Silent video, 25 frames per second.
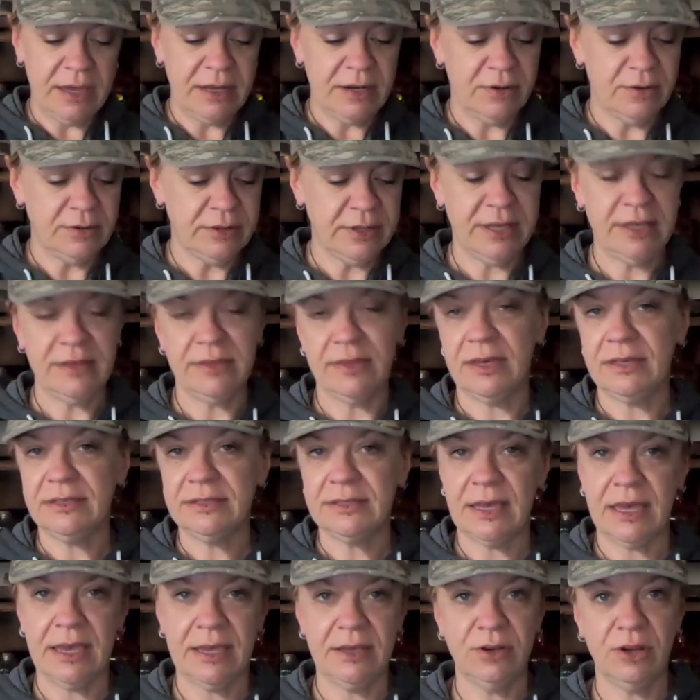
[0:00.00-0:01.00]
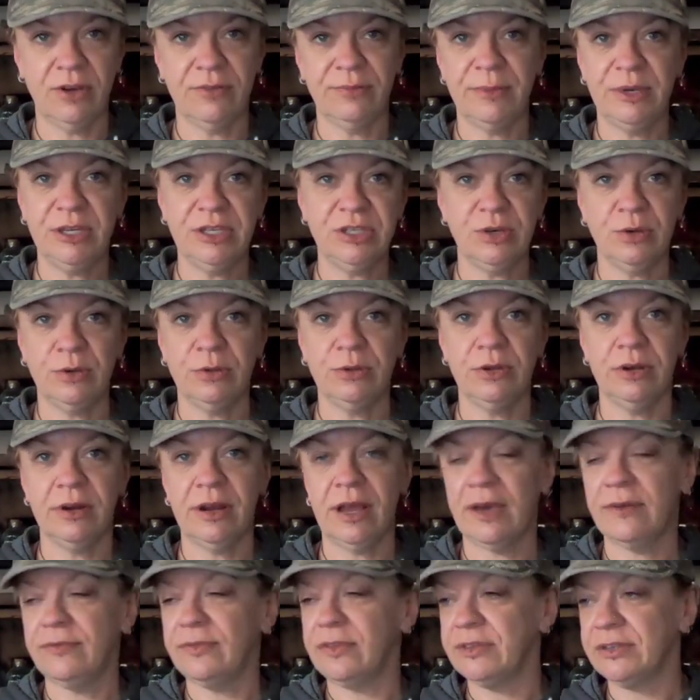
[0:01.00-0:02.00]
don't like things hanging off my shoulder.
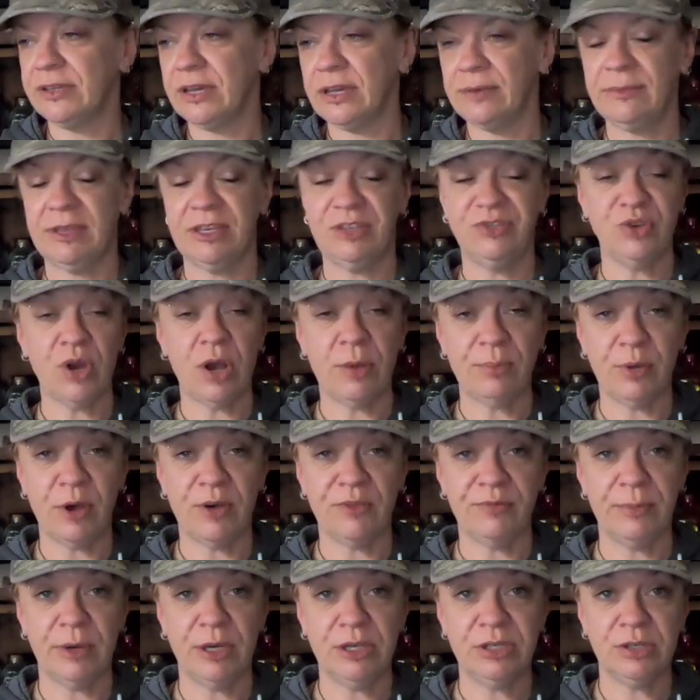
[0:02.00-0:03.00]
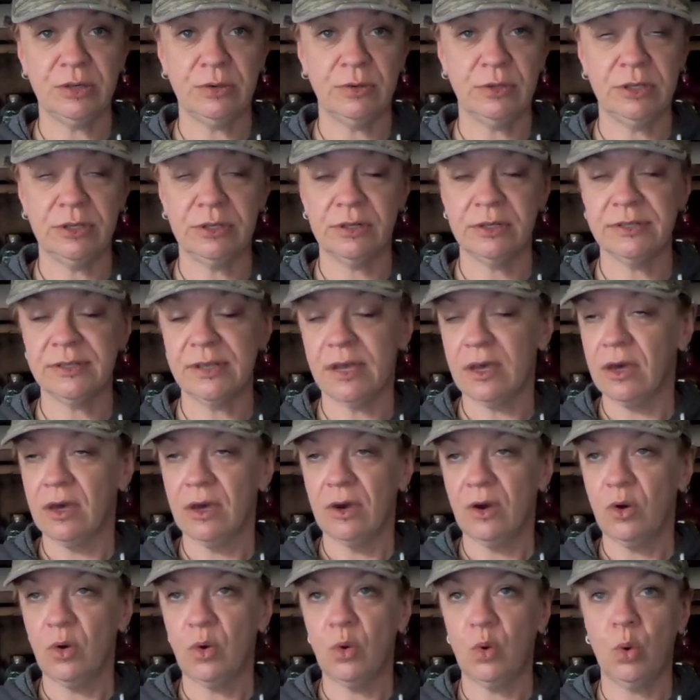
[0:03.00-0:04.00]
Half the time they drop off my shoulders,
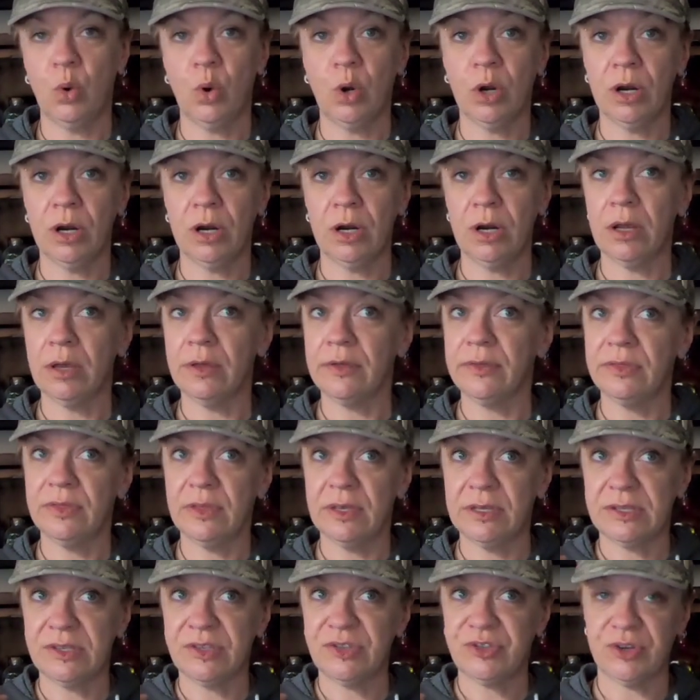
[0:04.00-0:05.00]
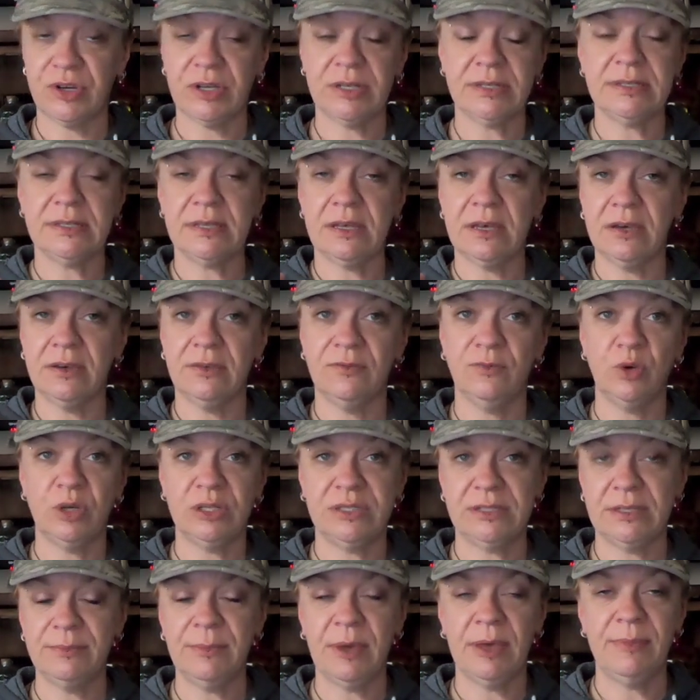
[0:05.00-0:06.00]
or the stress of
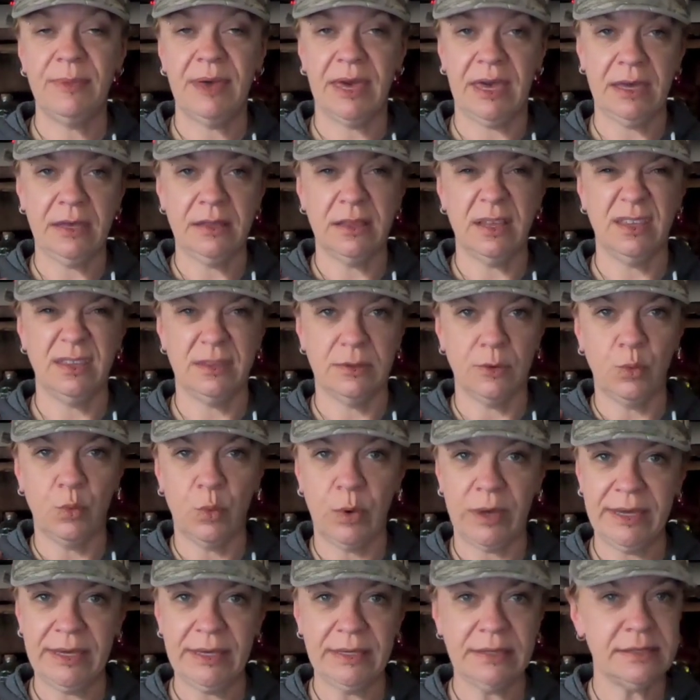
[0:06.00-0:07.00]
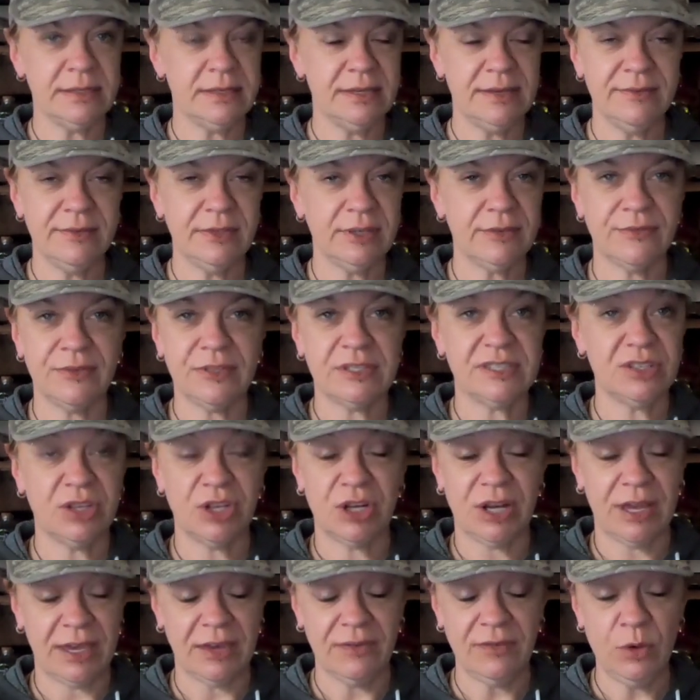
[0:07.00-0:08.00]
what's in my bag, like the weight, even if it's
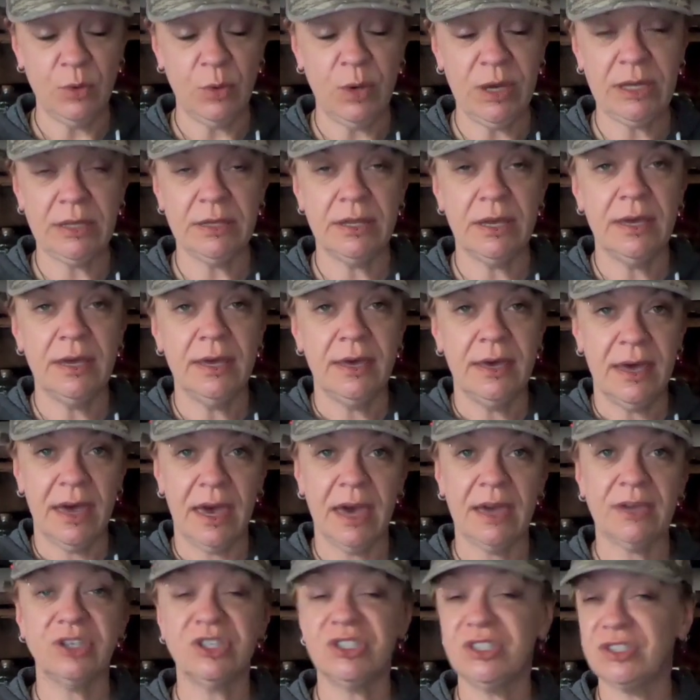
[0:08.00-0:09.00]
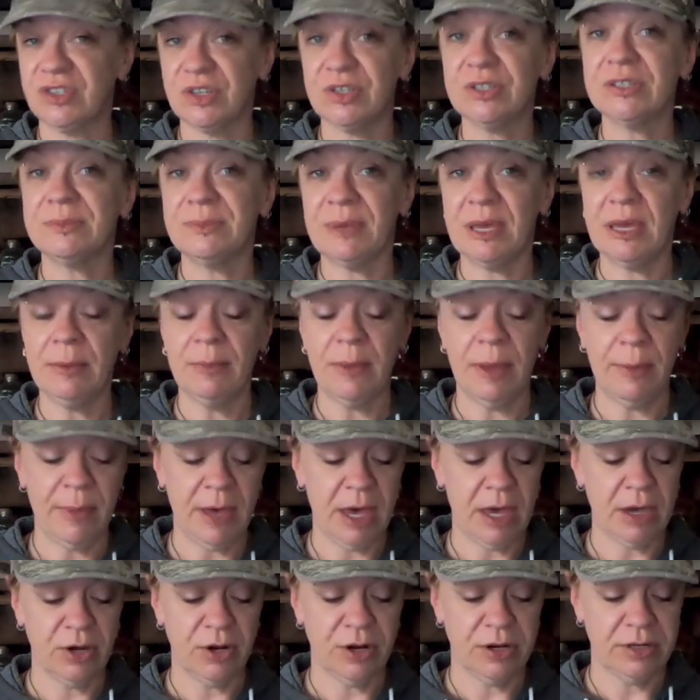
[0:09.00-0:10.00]
not a heavy weight, actually starts making my
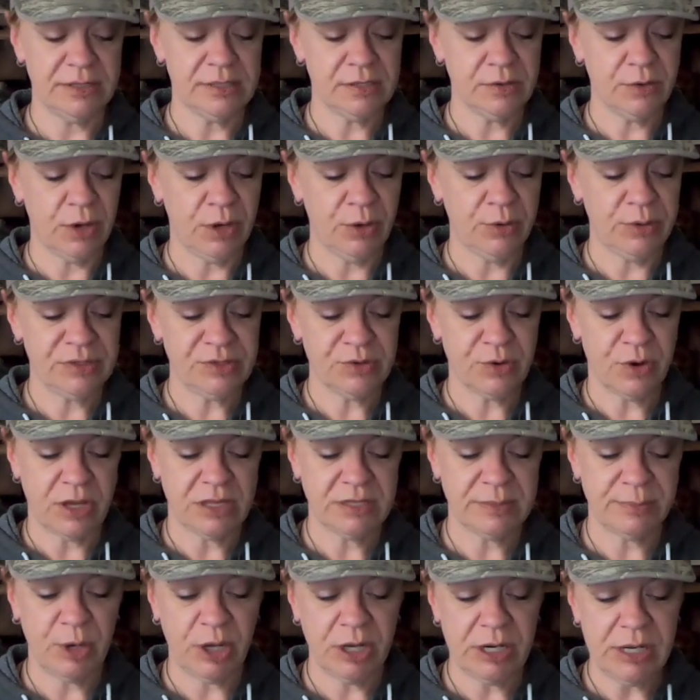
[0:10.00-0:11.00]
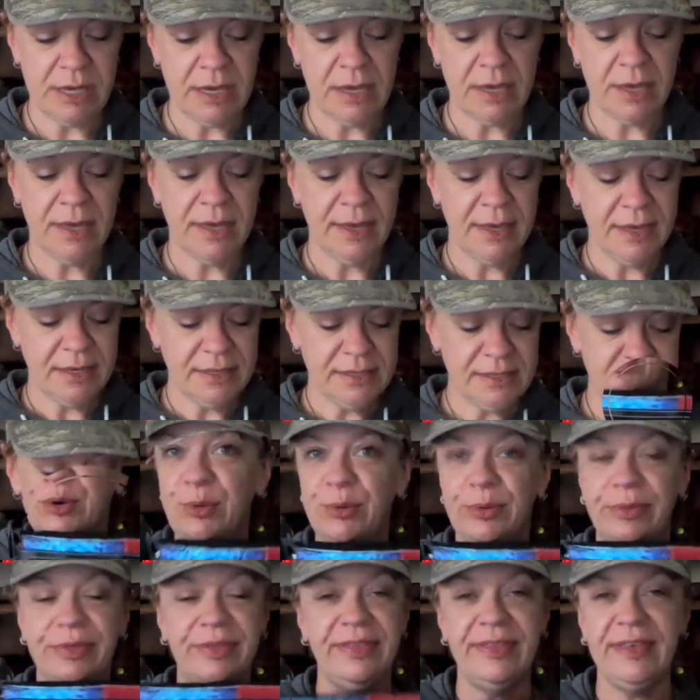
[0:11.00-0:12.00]
back hurt. So I always crossbody. So
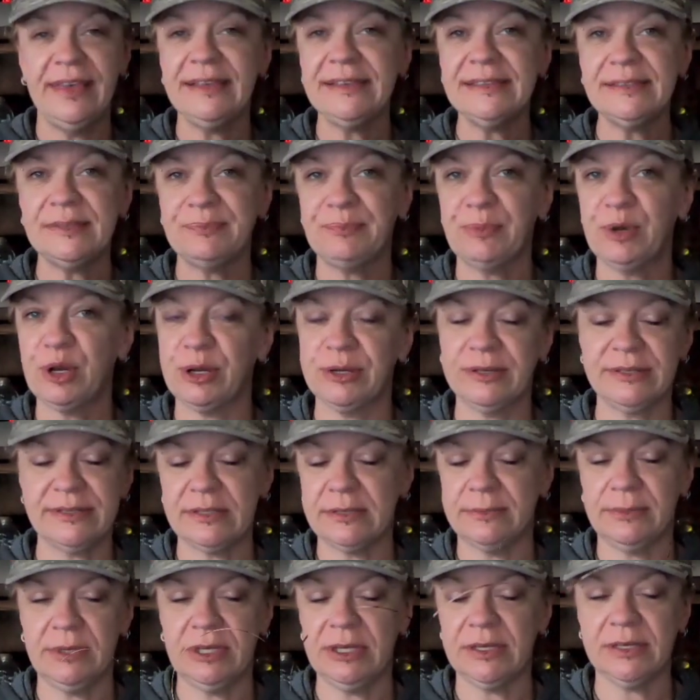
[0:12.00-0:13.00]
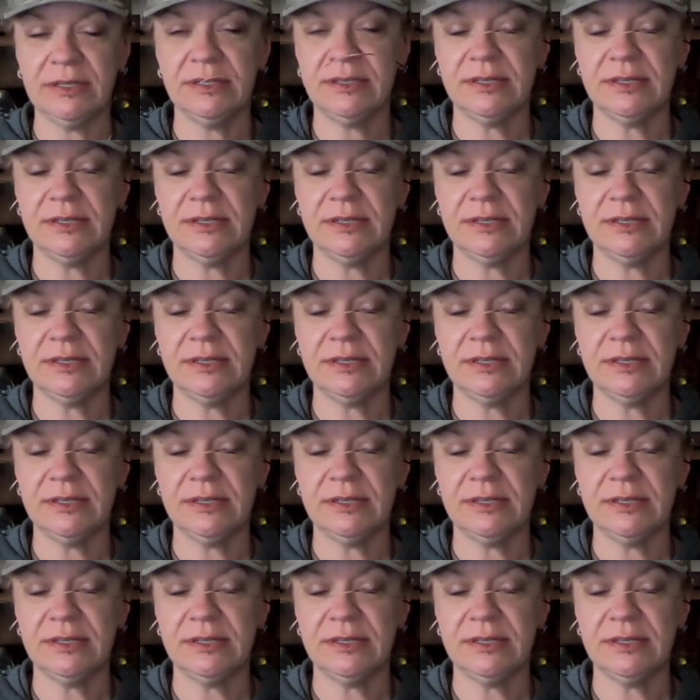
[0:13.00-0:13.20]
what do I love about this bag? It's